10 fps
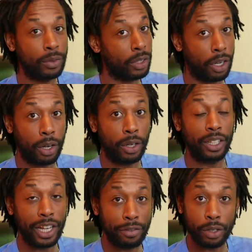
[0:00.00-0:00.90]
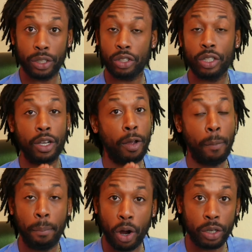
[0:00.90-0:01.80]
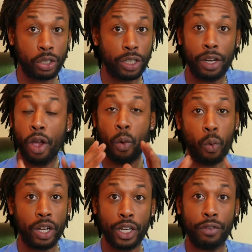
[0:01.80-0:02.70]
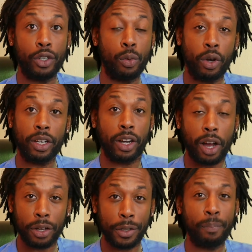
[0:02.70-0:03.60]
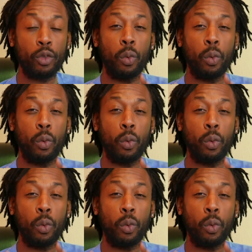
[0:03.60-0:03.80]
Y'all, leverage, margin, whatever you want to call it.